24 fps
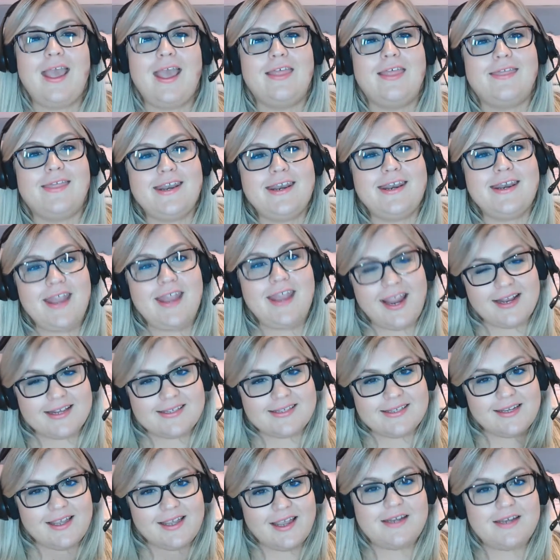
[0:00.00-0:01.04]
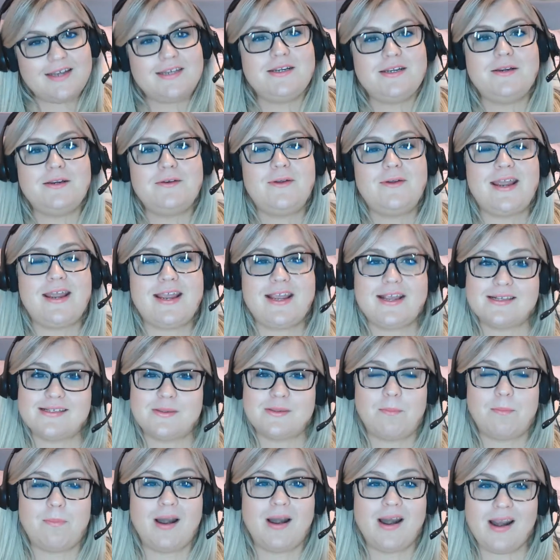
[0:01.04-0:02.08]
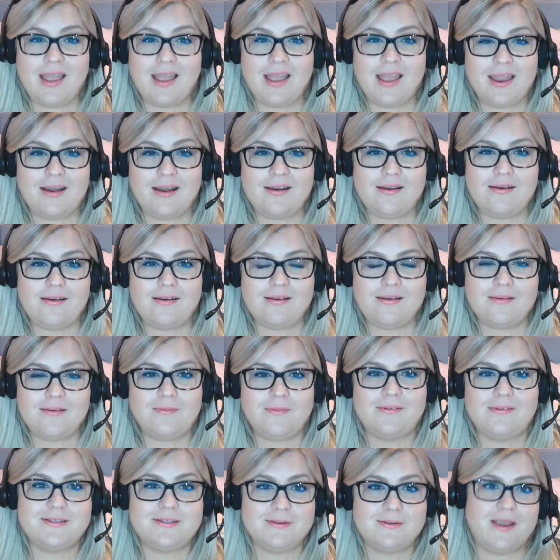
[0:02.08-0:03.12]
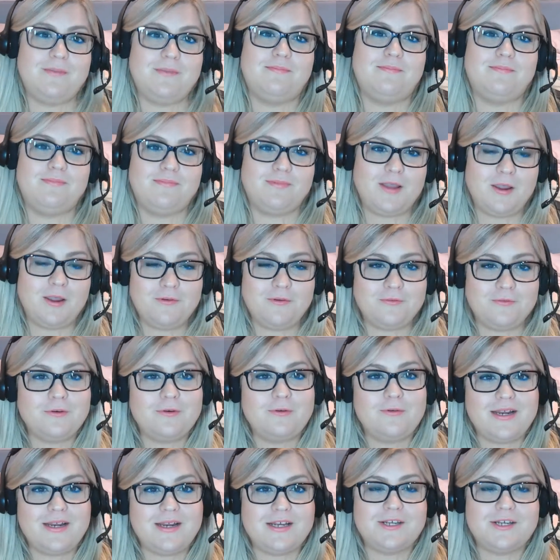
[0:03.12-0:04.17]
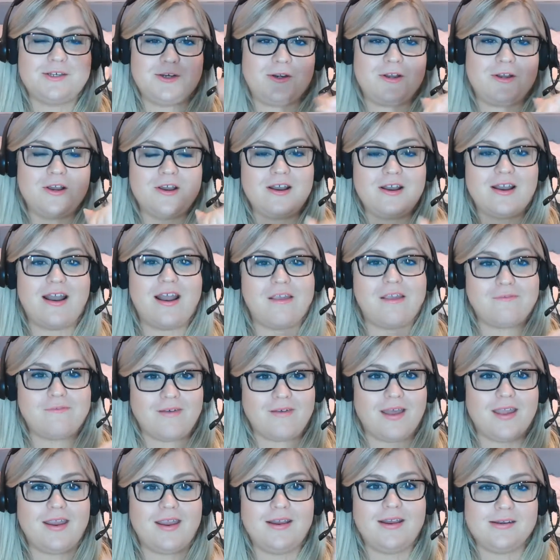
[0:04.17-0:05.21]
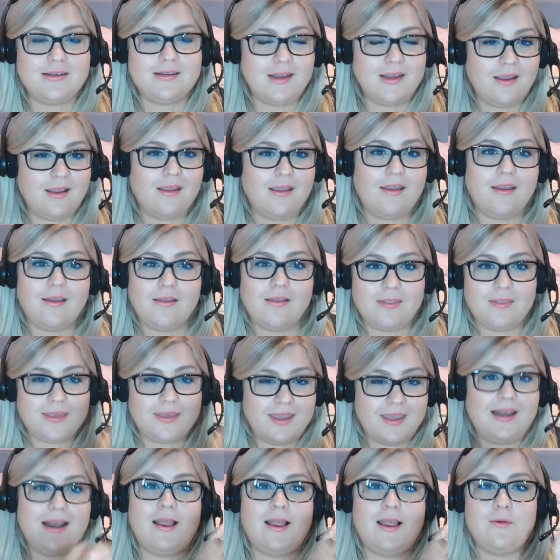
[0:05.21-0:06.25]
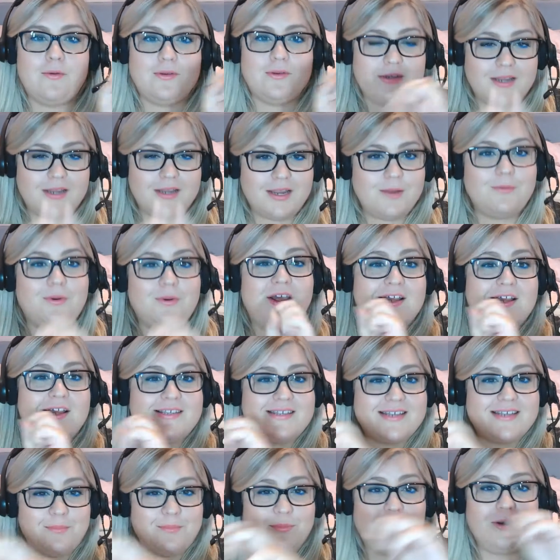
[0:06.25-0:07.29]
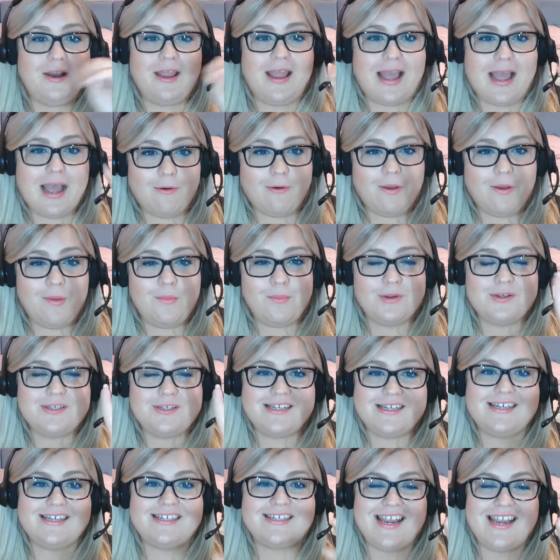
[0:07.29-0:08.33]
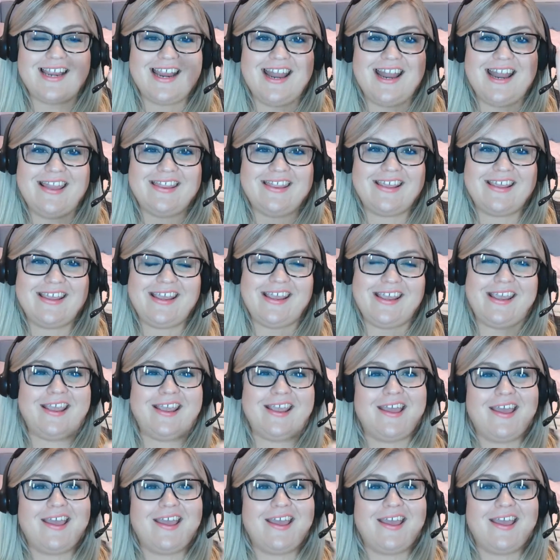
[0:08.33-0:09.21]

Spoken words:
The next thing I do is plan. Well, so I go through each student and I find the key language keywords and I pull it out and put it in the